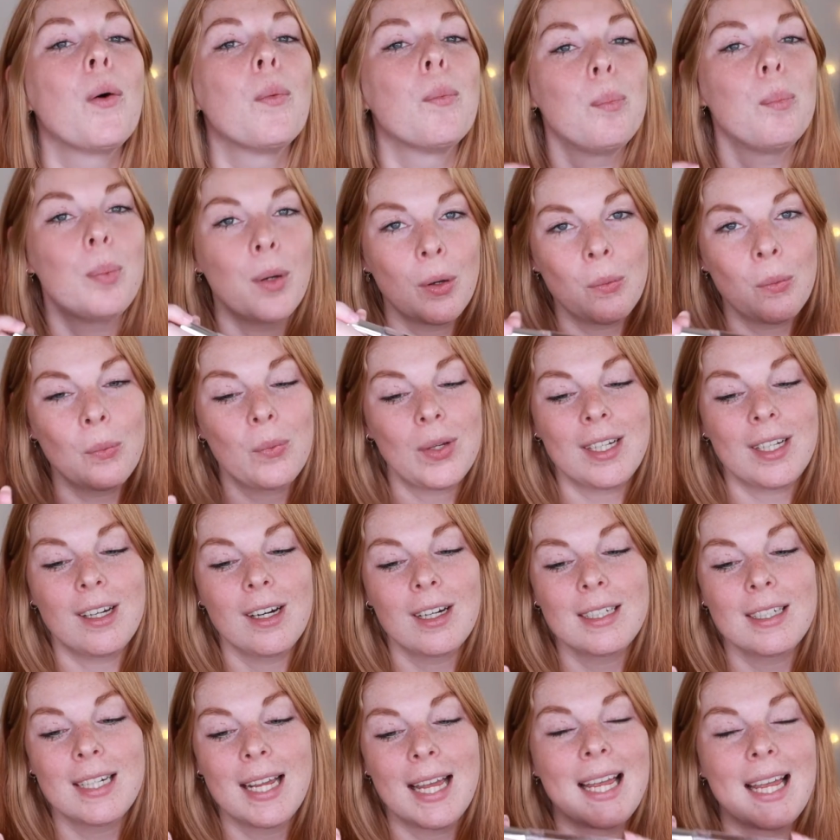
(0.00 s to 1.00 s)
But we
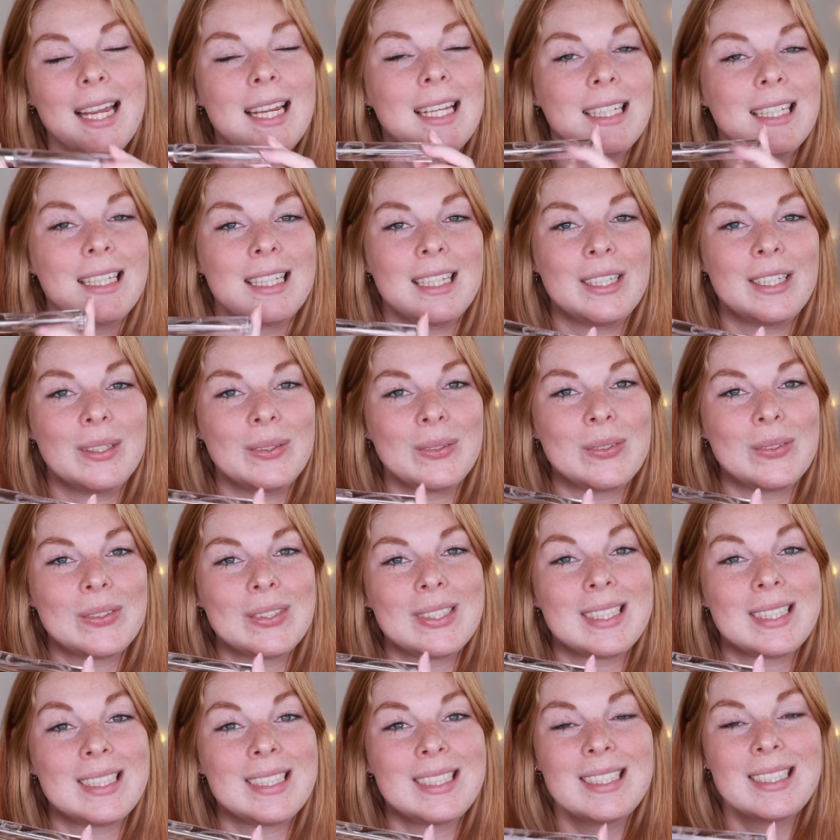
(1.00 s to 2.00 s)
got a
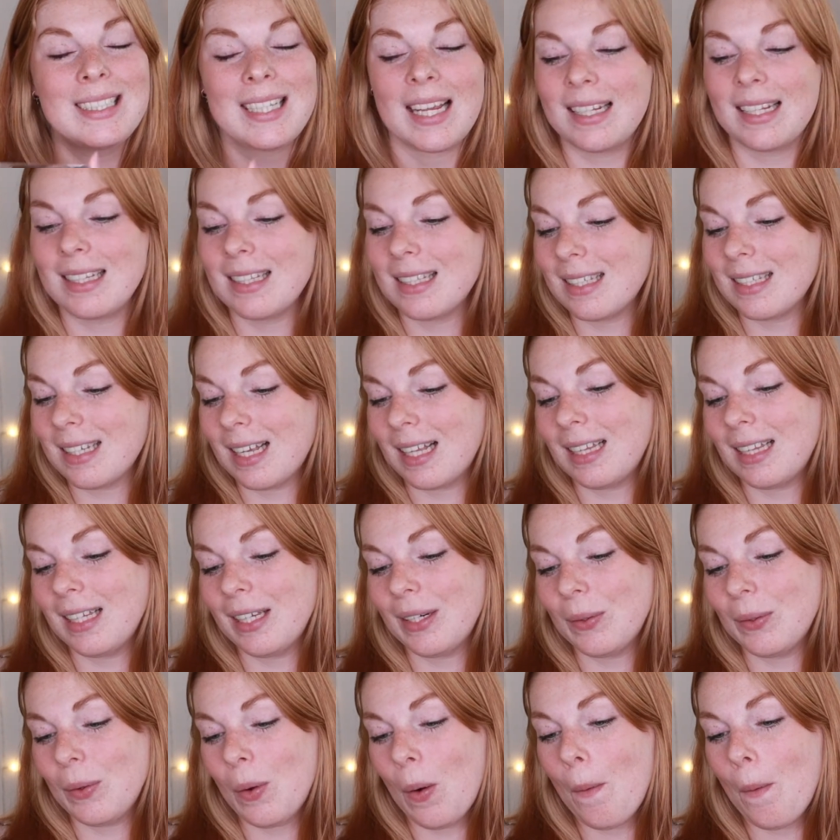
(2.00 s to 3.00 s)
little scent, a
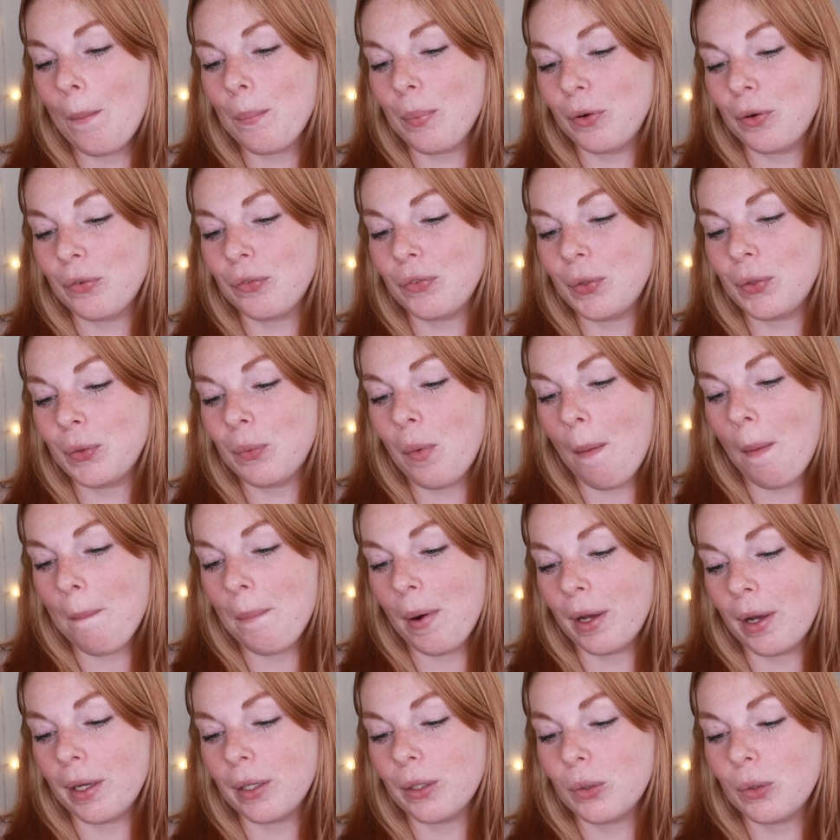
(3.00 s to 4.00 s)
little perfume
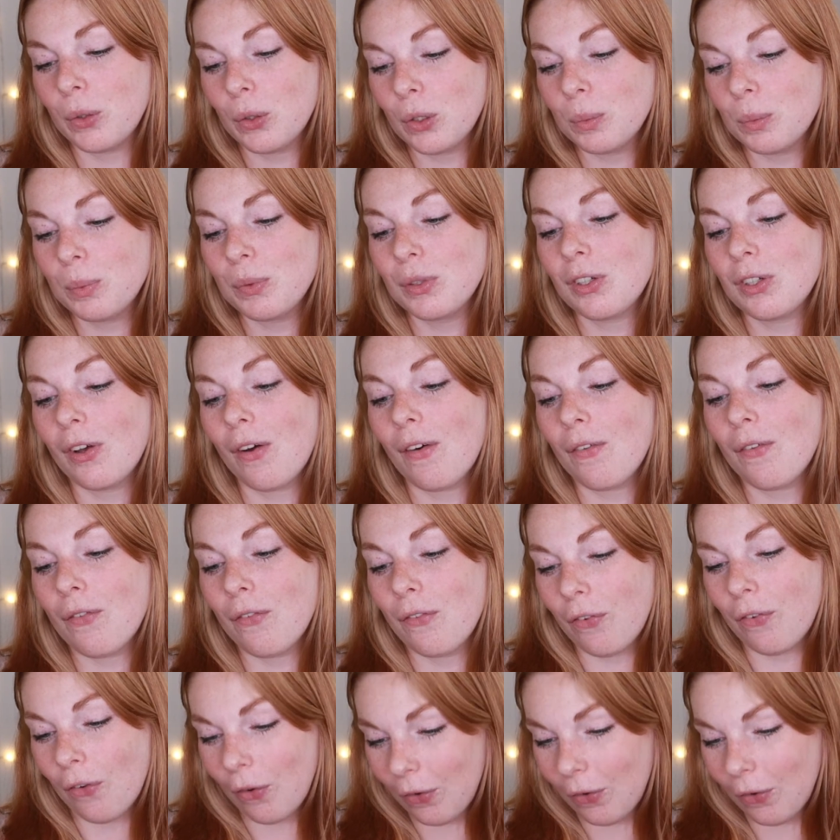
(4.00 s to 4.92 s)
by Corpse of